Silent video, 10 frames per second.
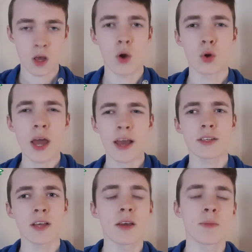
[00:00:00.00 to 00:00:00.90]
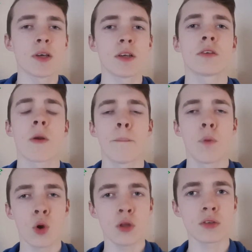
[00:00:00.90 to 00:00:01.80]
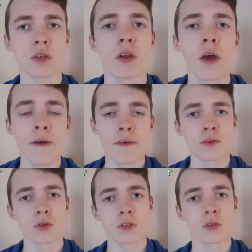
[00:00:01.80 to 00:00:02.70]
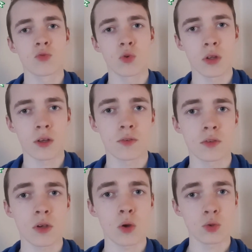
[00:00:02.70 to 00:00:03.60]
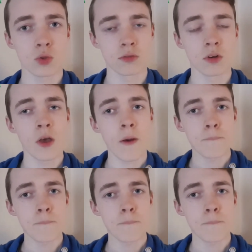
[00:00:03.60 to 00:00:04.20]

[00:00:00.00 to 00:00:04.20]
Our next game is Poynton versus Rudheath Social.